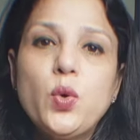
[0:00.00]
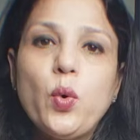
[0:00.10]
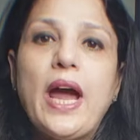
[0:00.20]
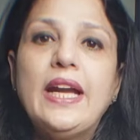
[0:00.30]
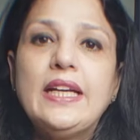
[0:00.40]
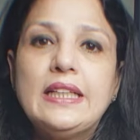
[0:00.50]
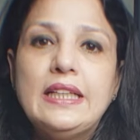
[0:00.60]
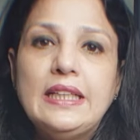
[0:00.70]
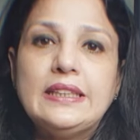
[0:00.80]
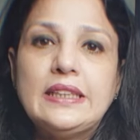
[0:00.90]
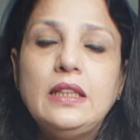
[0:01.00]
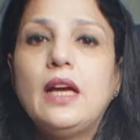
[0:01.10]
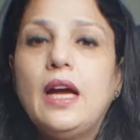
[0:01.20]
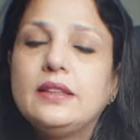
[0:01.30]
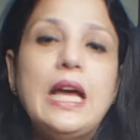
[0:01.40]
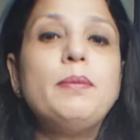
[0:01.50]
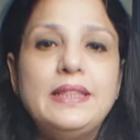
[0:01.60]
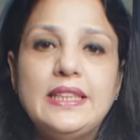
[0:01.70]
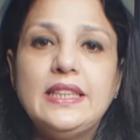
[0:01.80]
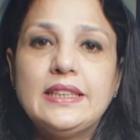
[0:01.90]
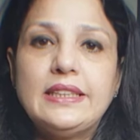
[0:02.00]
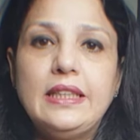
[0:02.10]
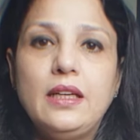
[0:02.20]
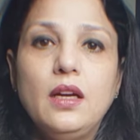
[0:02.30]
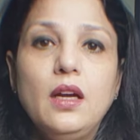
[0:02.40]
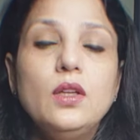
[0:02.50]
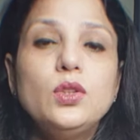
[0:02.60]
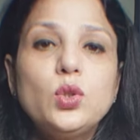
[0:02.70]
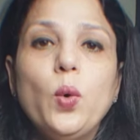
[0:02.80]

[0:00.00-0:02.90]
write, listen simultaneously. So,